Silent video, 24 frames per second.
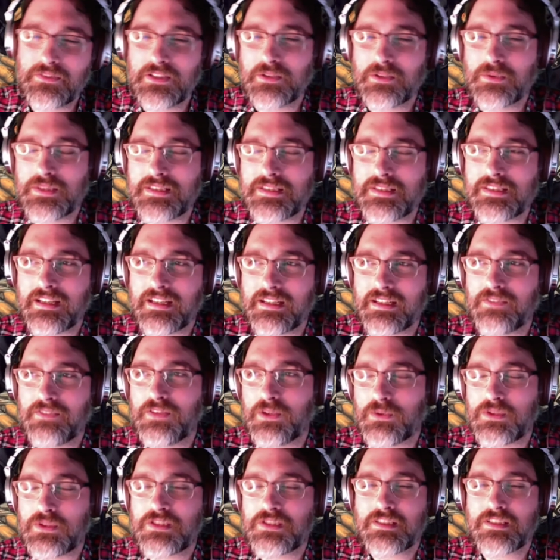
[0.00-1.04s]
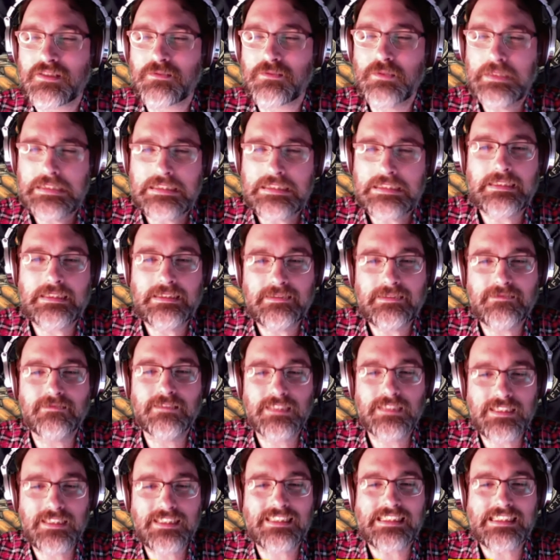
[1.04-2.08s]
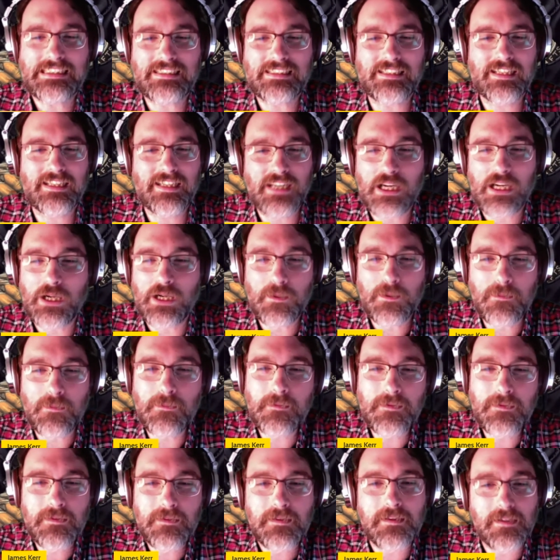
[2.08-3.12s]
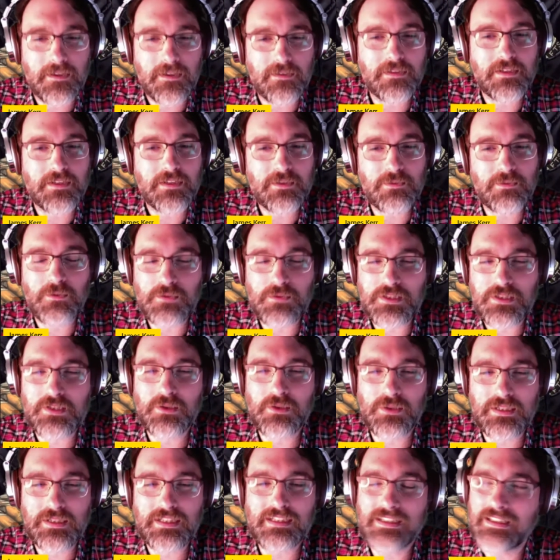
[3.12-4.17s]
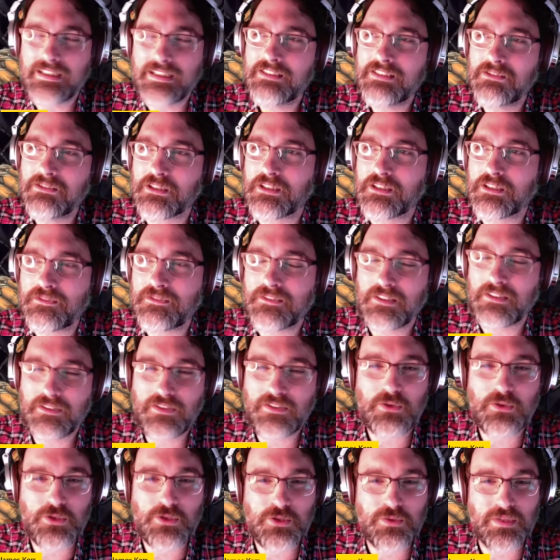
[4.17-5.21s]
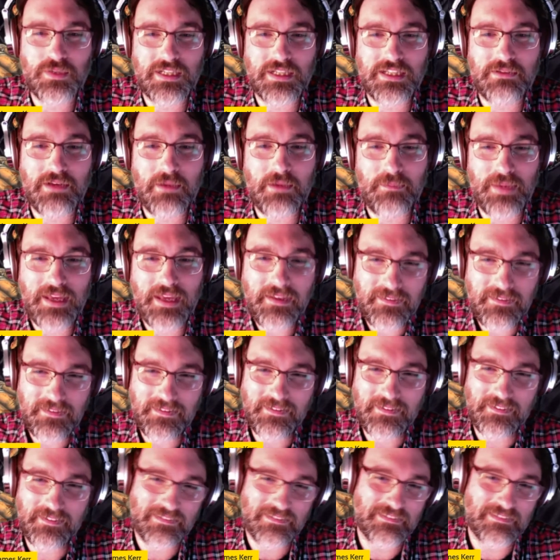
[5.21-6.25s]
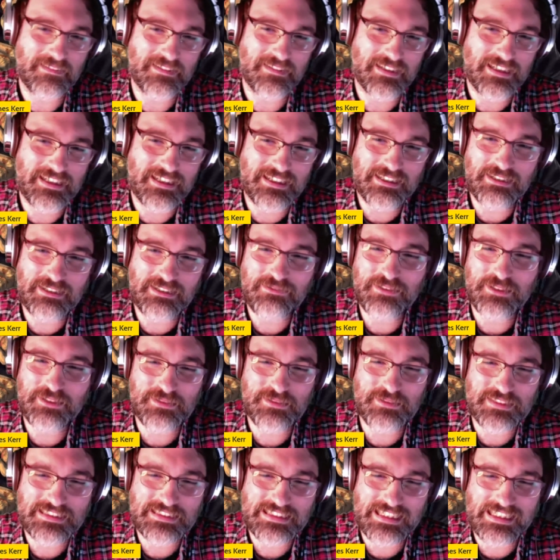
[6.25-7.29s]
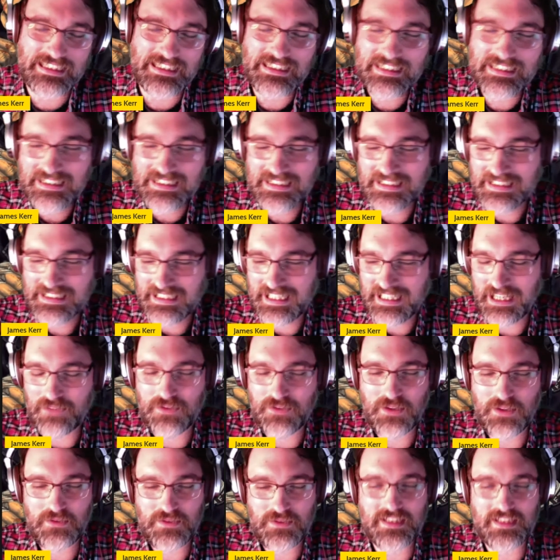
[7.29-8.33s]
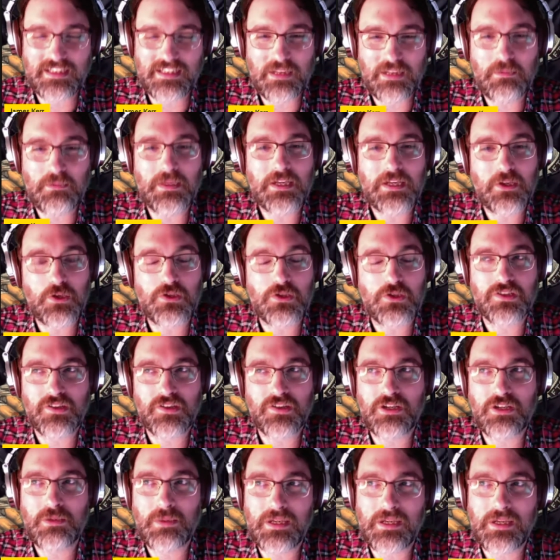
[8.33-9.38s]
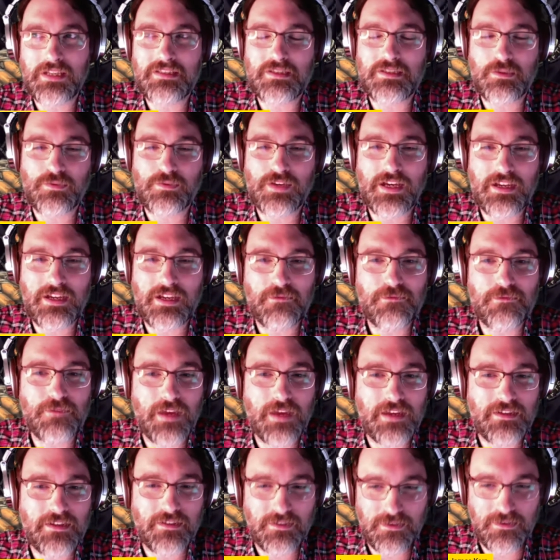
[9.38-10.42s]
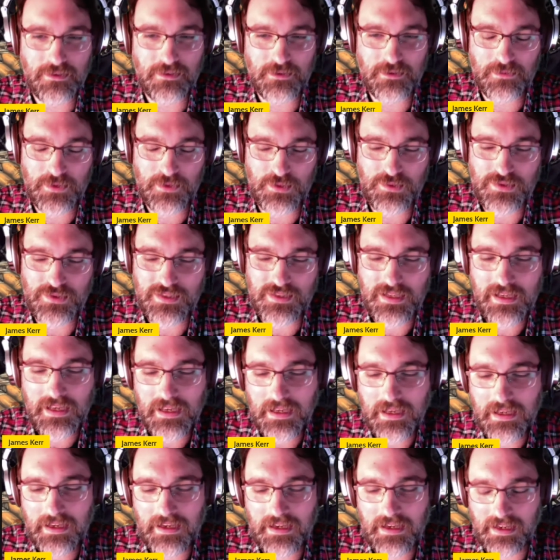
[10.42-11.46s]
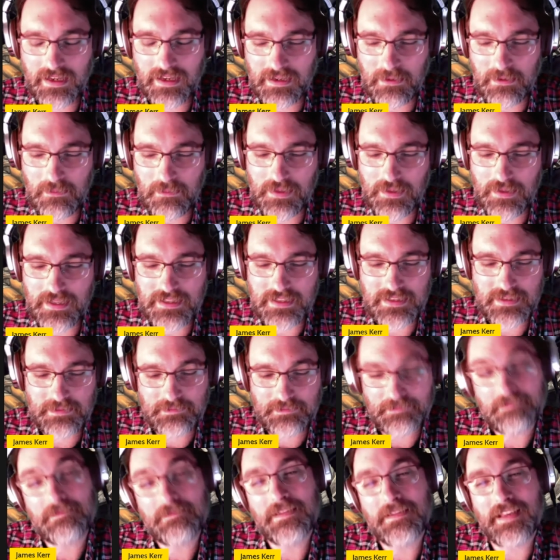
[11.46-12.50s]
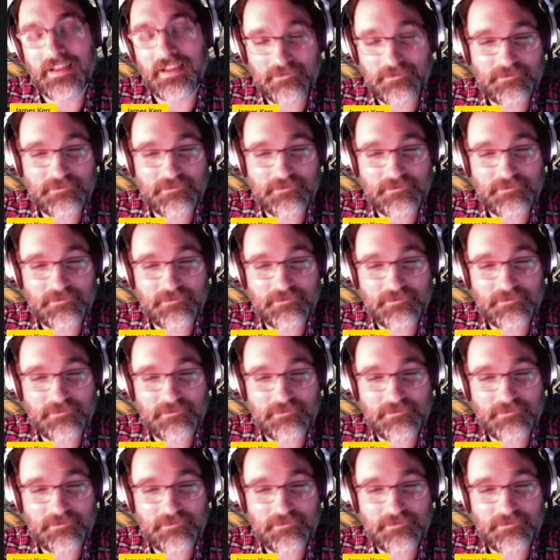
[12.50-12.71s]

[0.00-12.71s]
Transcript: he was uh, if he was just really really gung ho, you know, into what was going on, or if or if he was doing a, a bit, or uh, if he was uh, if he was a little bit concerned about his divine fate under the ruins. Uh, but yeah,